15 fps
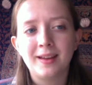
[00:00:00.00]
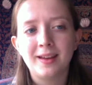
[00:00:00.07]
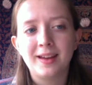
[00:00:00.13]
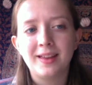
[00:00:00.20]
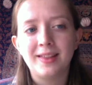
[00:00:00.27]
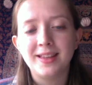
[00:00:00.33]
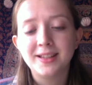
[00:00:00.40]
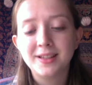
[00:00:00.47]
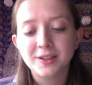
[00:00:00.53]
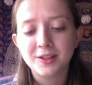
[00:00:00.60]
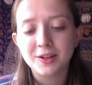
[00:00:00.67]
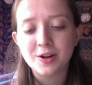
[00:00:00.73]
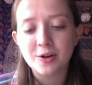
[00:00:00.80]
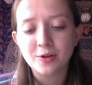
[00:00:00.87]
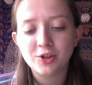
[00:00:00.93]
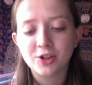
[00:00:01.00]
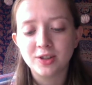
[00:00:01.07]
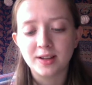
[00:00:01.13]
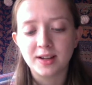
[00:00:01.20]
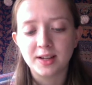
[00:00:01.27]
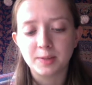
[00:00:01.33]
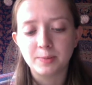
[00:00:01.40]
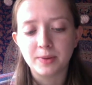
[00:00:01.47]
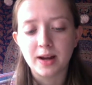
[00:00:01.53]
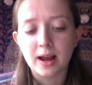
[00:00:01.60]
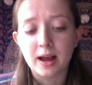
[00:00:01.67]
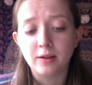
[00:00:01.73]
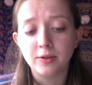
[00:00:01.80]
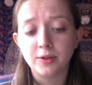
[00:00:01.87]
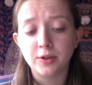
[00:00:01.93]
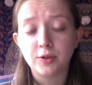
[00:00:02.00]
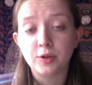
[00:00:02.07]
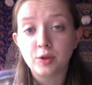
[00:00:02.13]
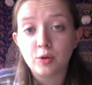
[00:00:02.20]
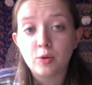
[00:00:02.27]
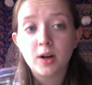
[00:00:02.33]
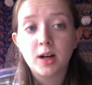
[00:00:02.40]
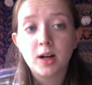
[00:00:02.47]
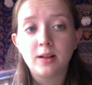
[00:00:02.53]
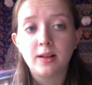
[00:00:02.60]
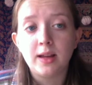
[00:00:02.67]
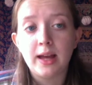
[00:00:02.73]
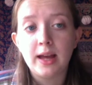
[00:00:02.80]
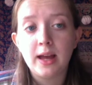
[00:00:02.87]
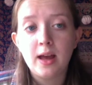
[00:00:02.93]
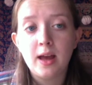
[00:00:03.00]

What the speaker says: And this is a notion that has been held historically